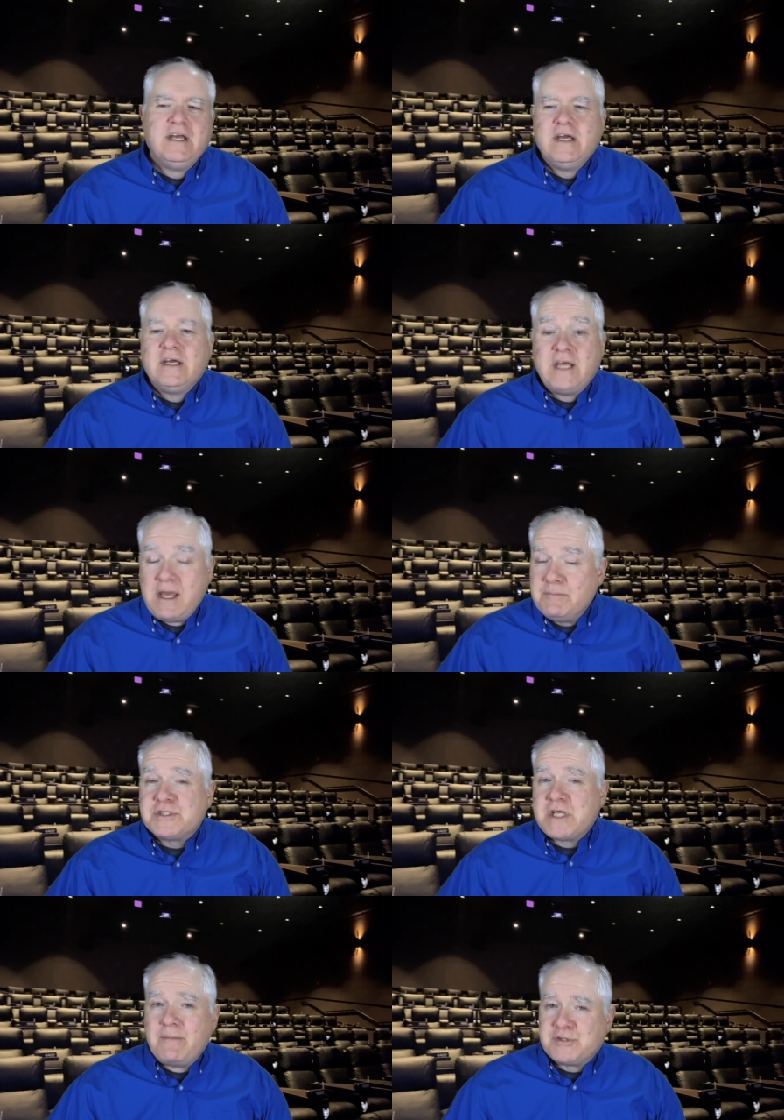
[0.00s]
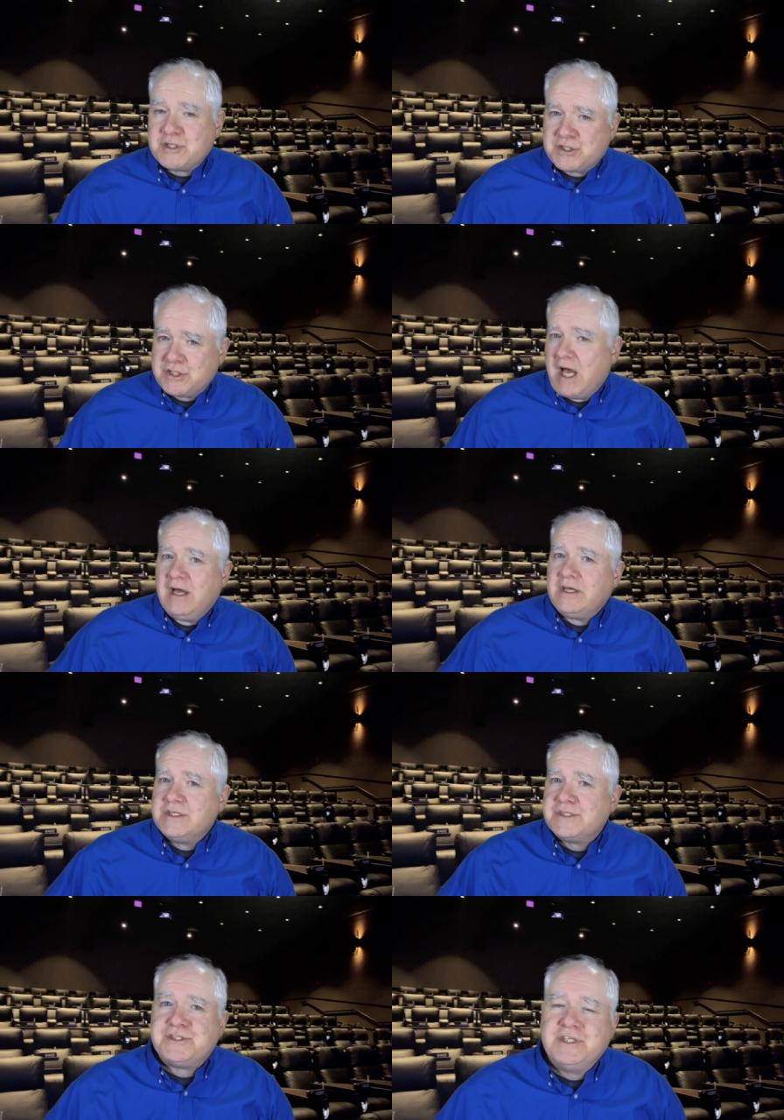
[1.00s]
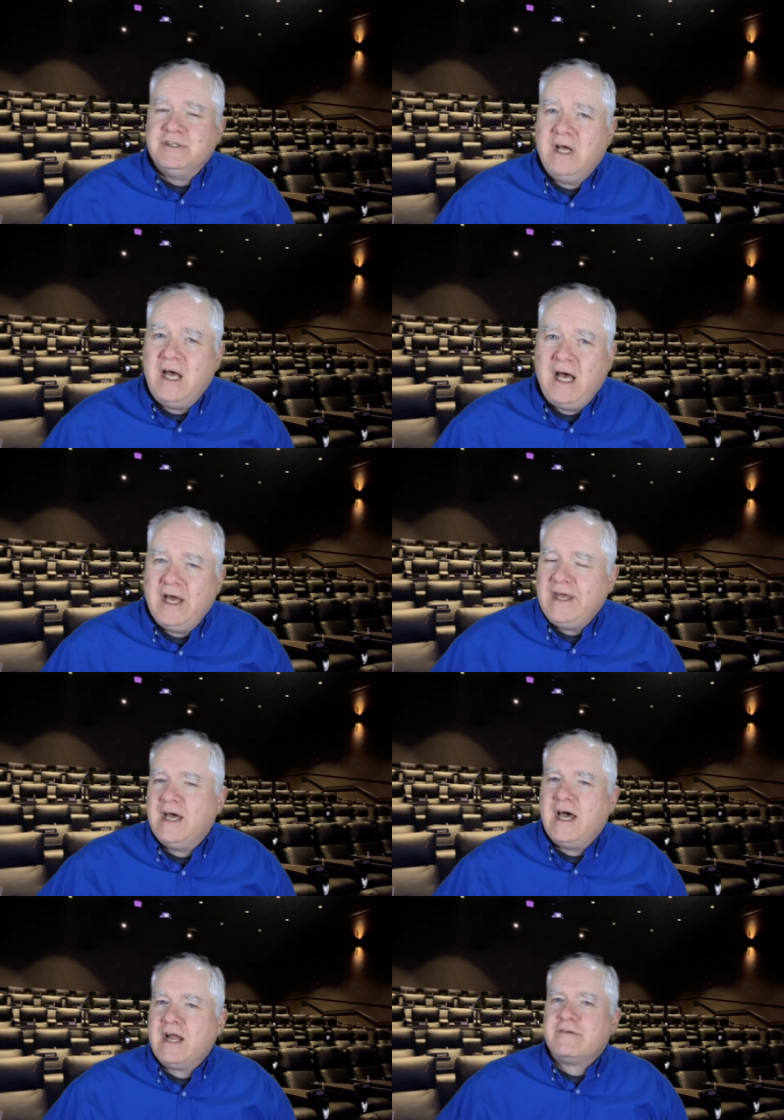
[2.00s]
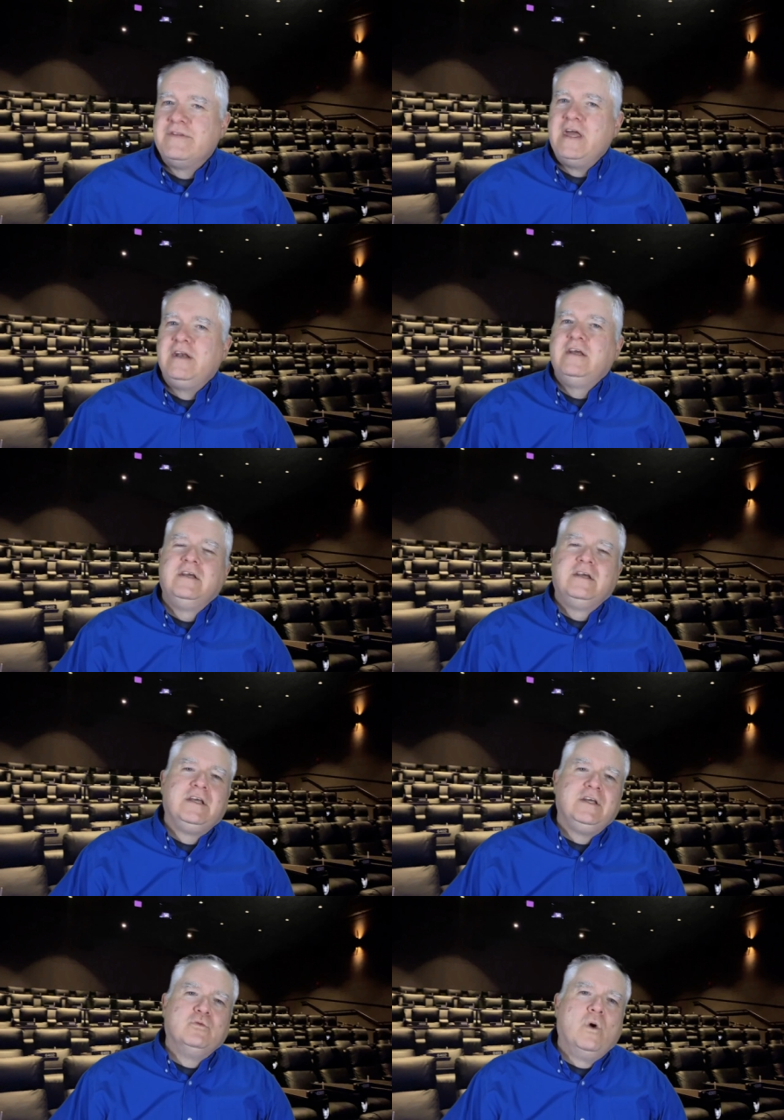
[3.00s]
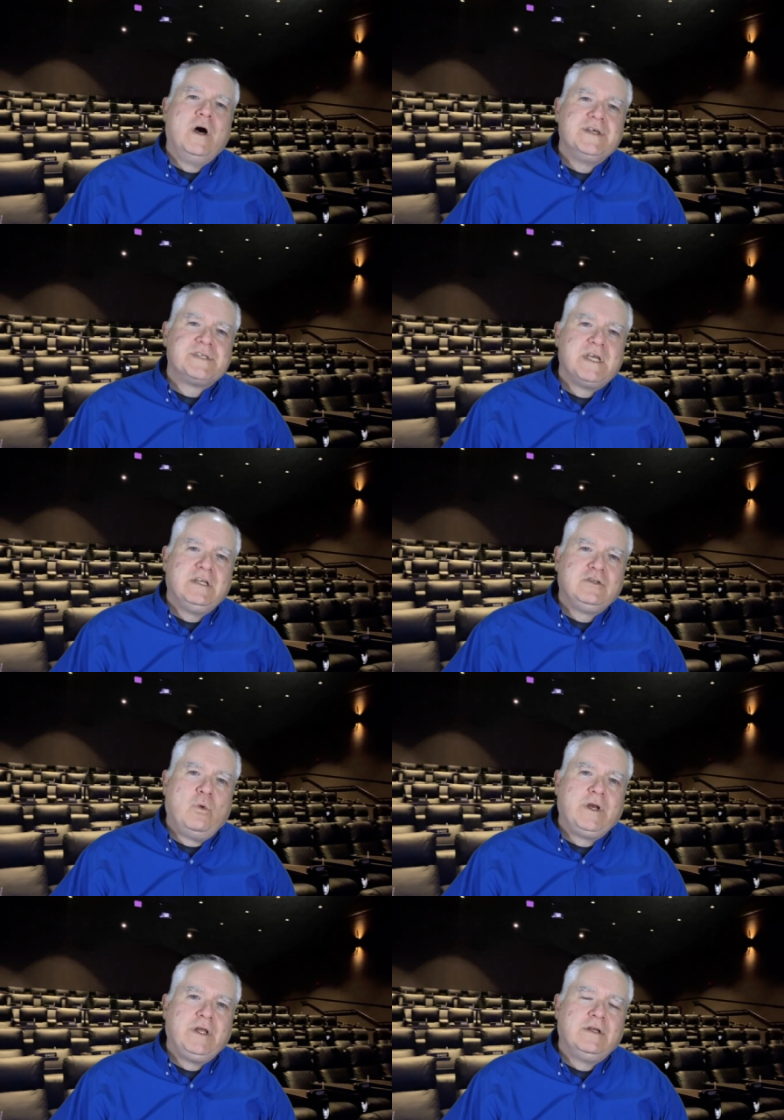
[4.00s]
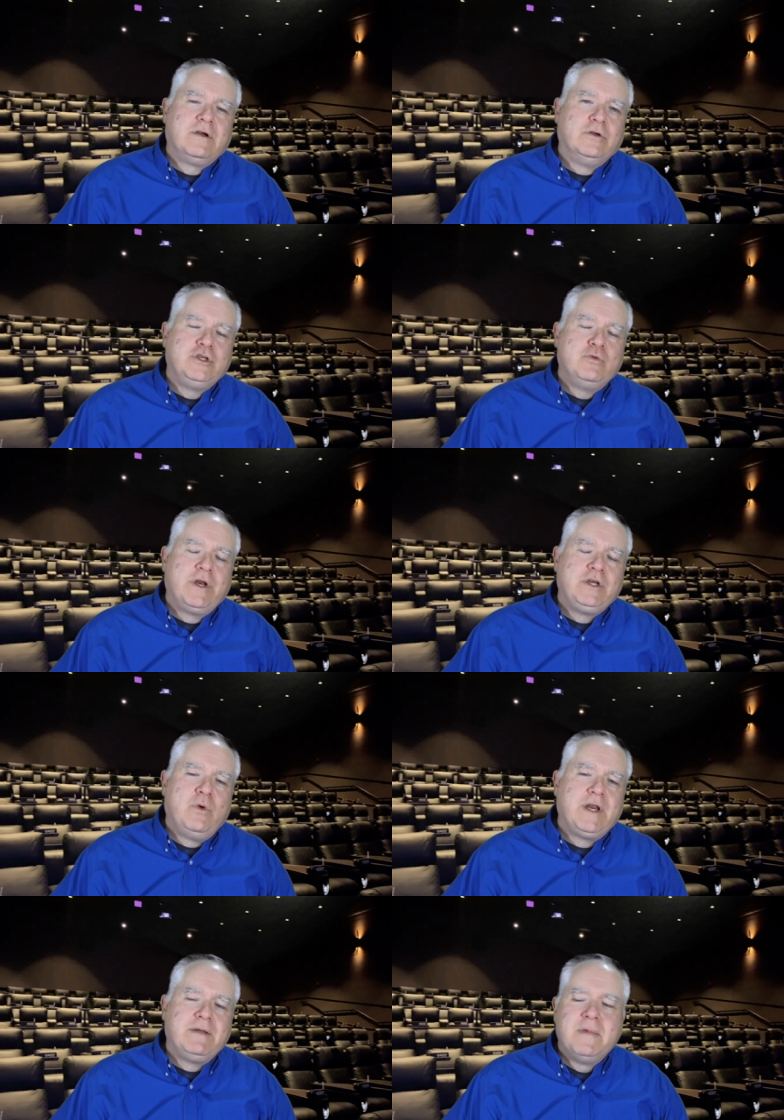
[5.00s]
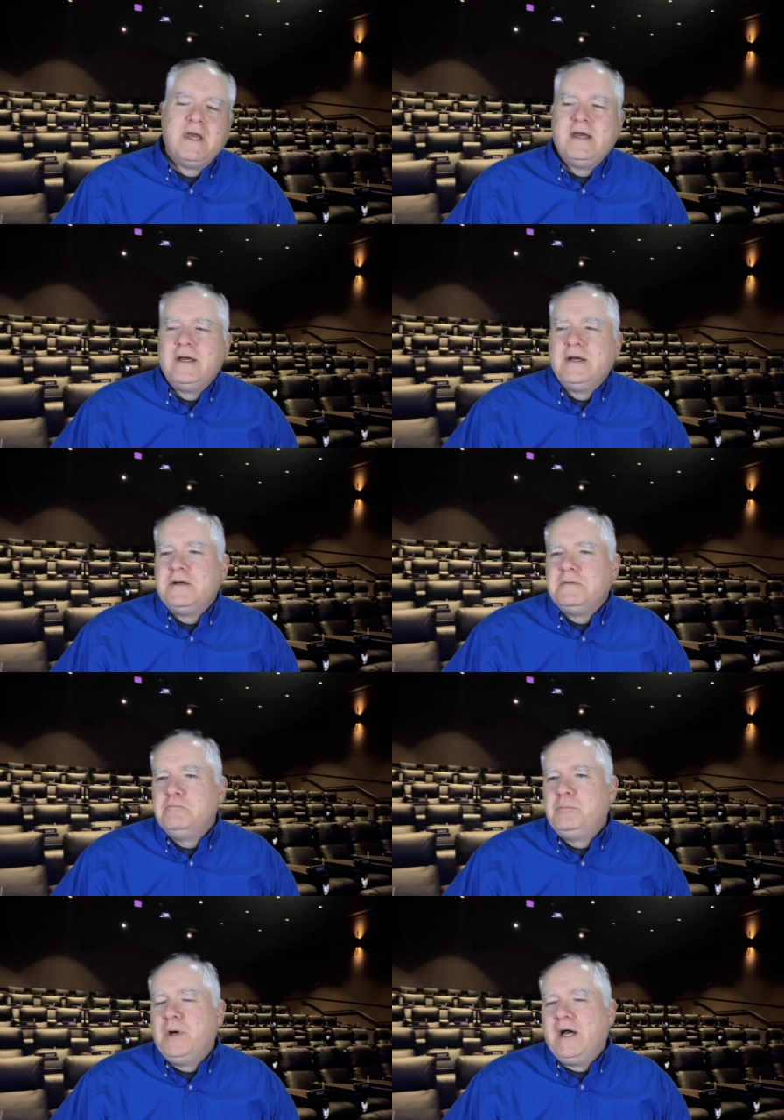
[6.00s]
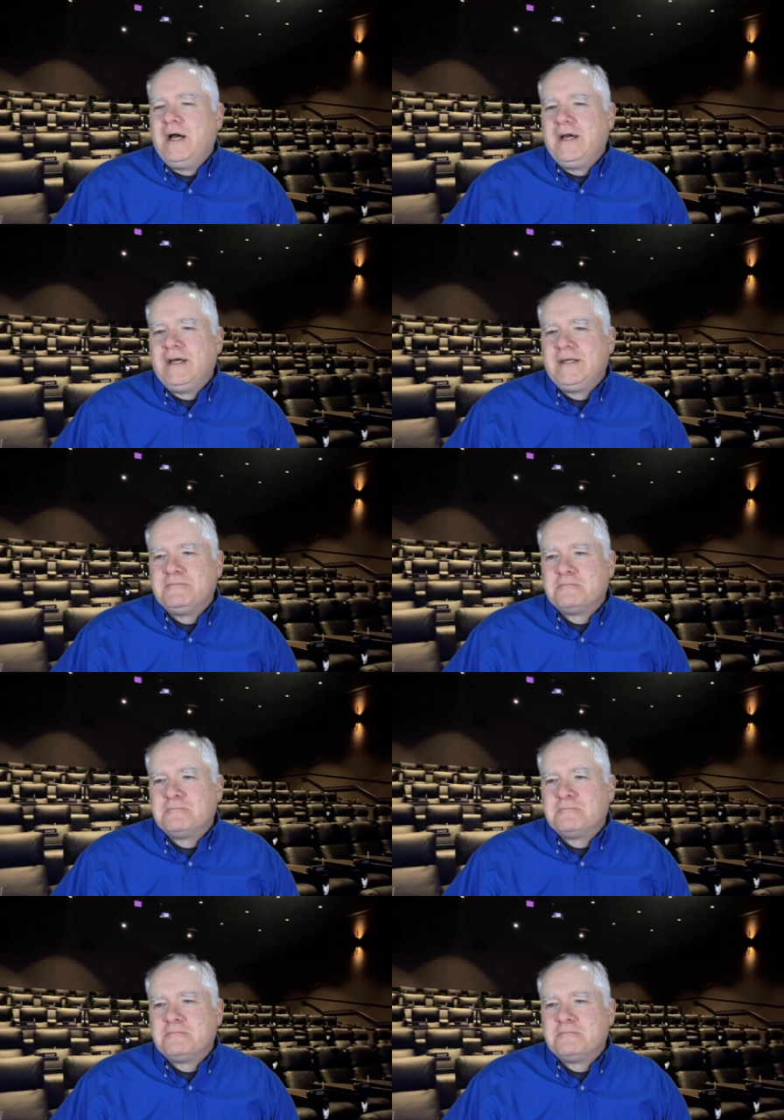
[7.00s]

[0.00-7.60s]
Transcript: GameStop's stock is still high, higher than it was in early 2020, but